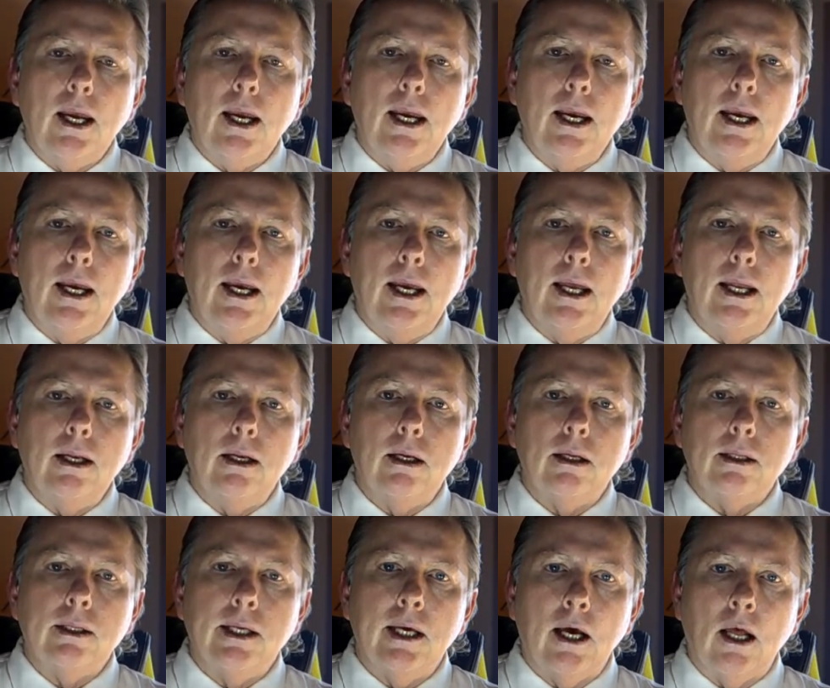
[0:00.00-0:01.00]
and
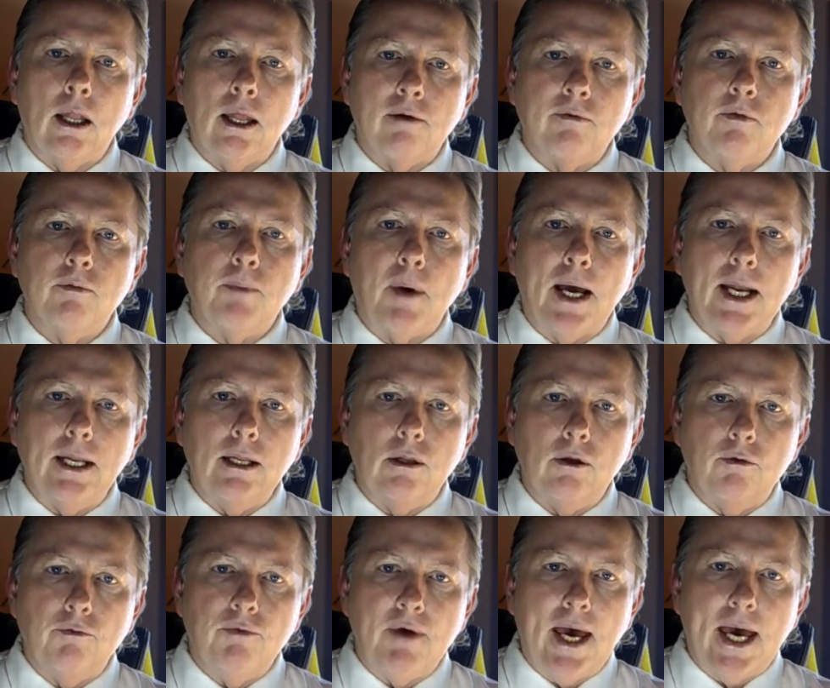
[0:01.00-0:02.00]
tell everybody to
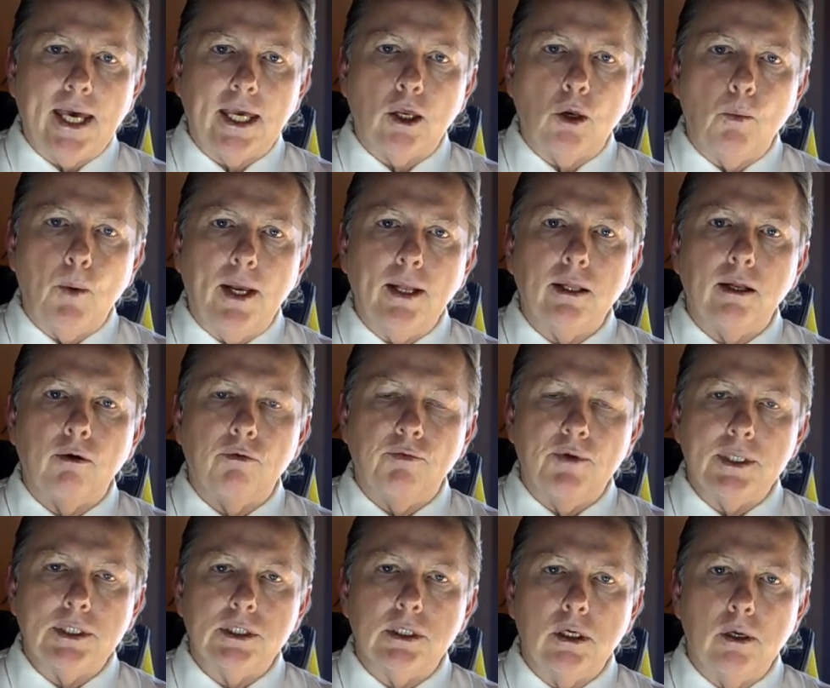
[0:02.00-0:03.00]
evacuate if
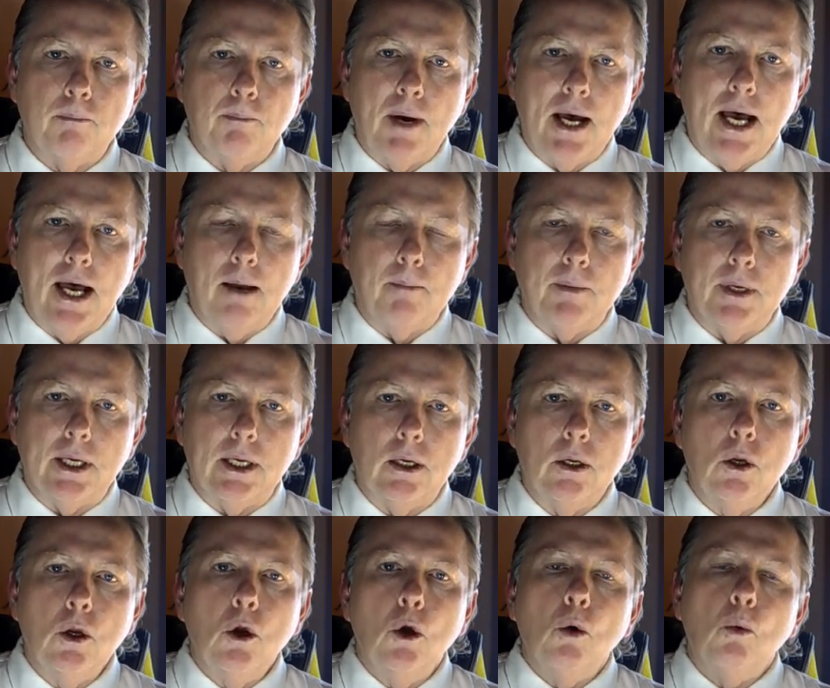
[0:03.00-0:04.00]
it's going to bomb it.
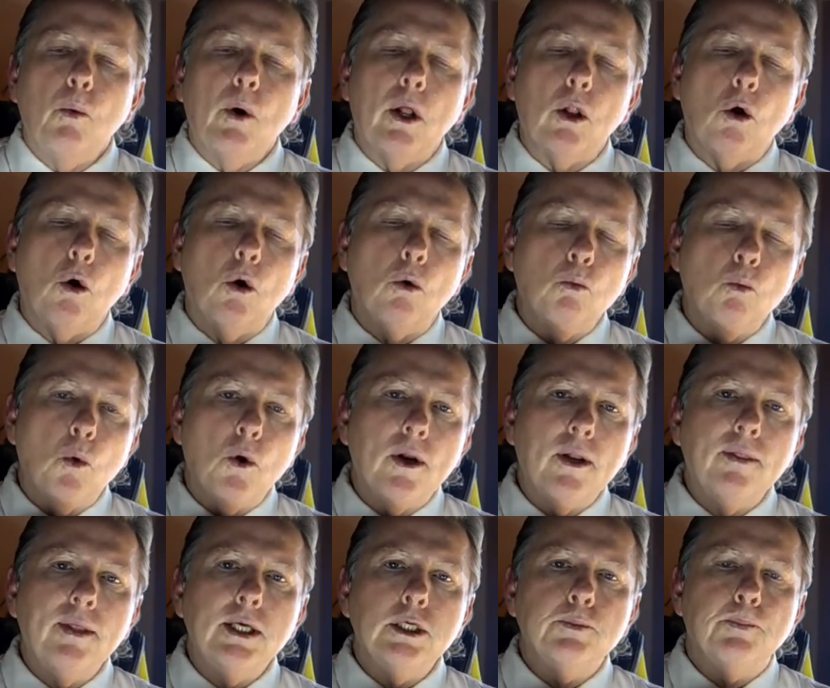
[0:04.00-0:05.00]
Well, on one
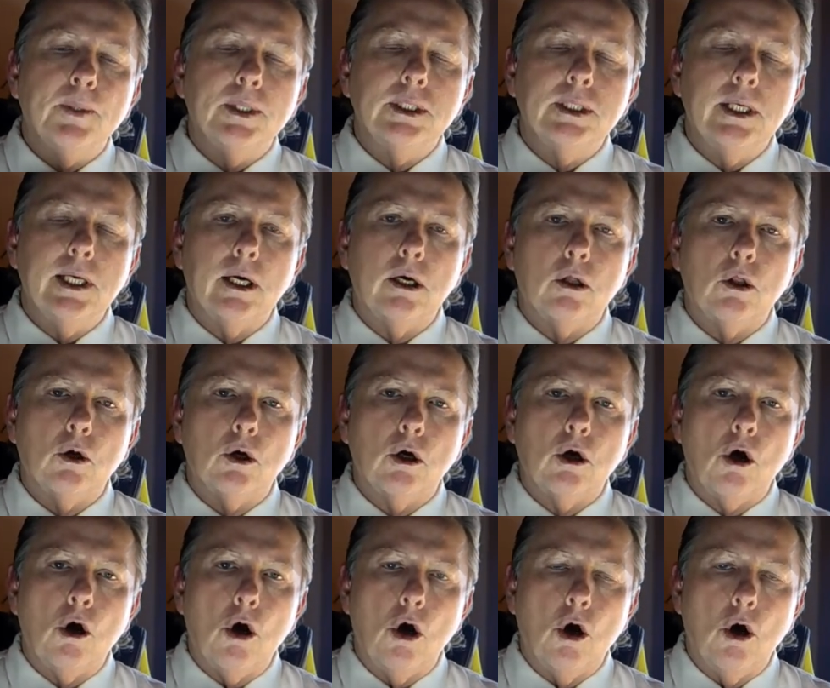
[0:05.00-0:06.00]
of these particular
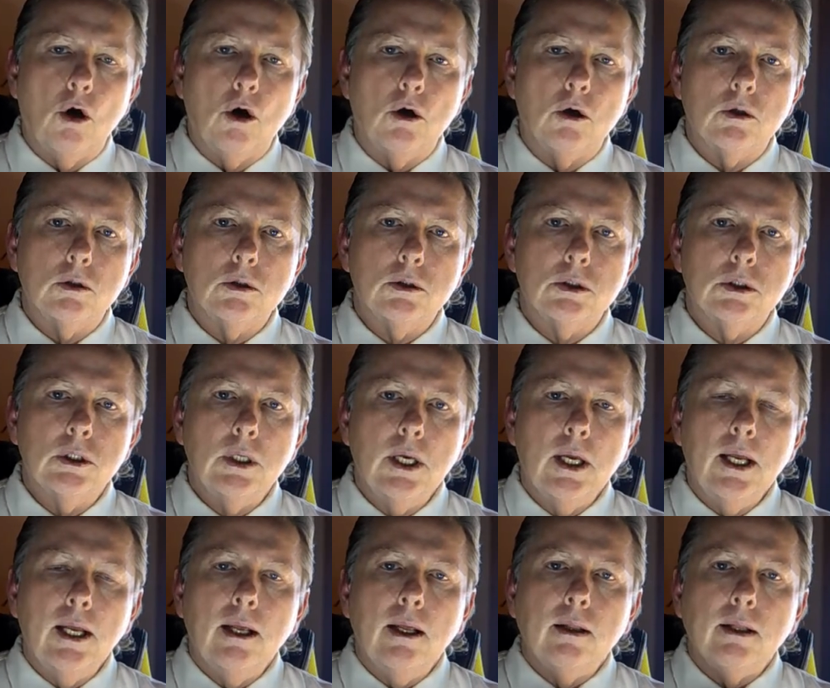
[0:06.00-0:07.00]
calls,
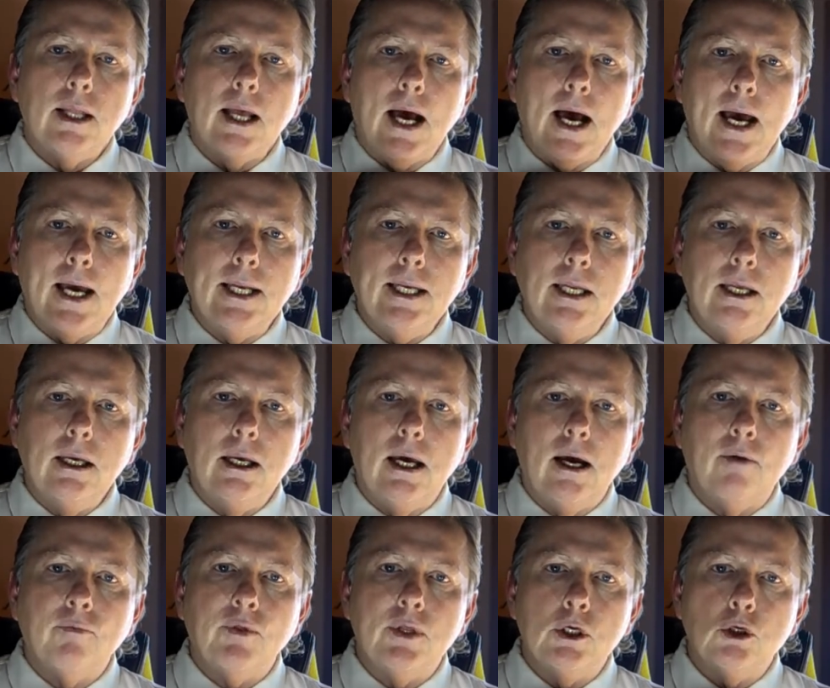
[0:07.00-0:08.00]
the
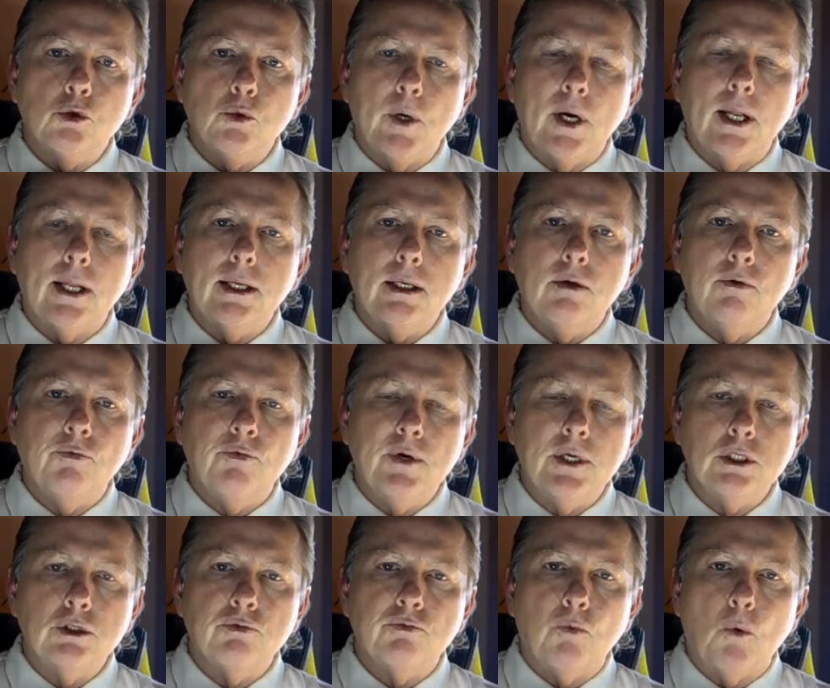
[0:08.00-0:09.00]
IDF, the Israeli
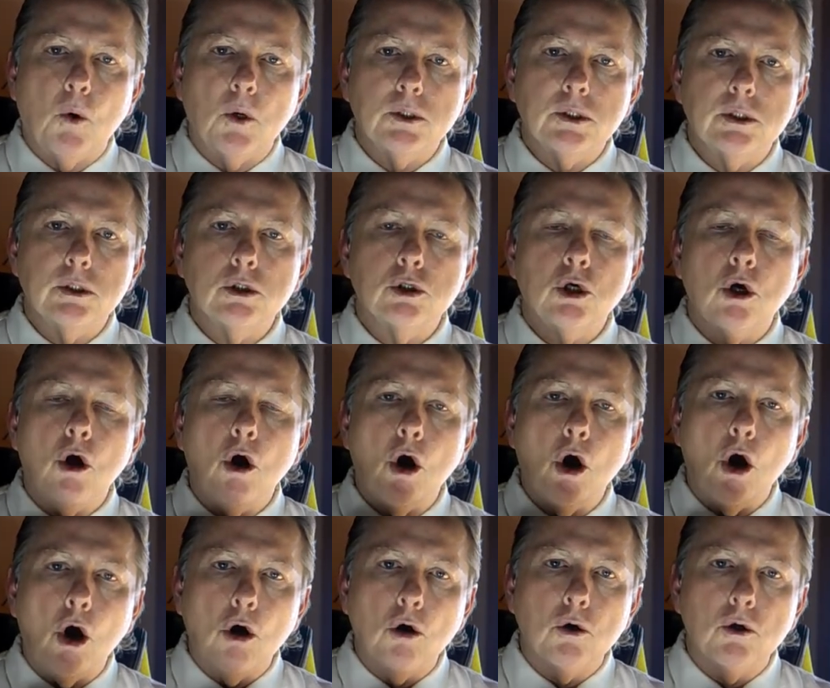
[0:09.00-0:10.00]
Defense Forces,
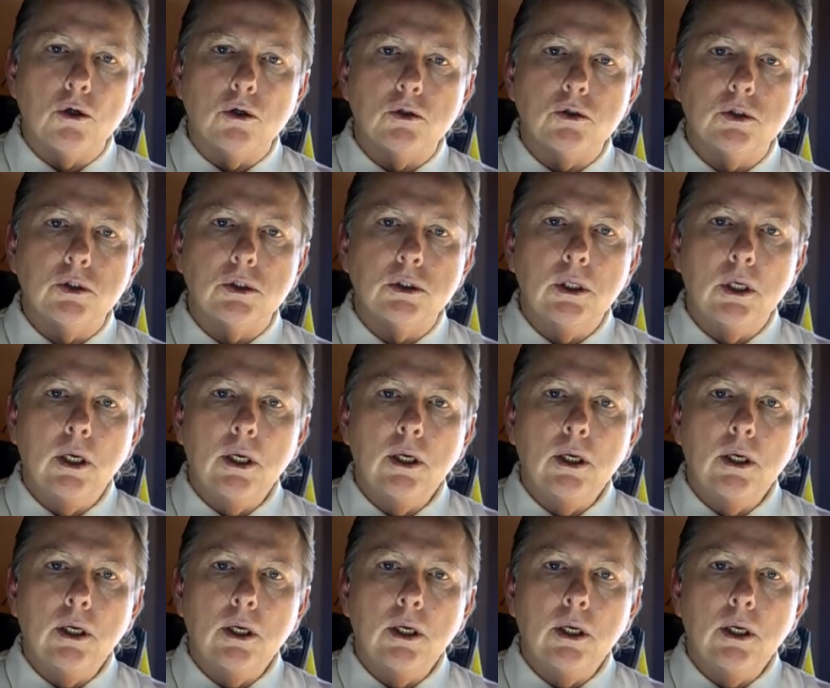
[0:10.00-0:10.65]
calls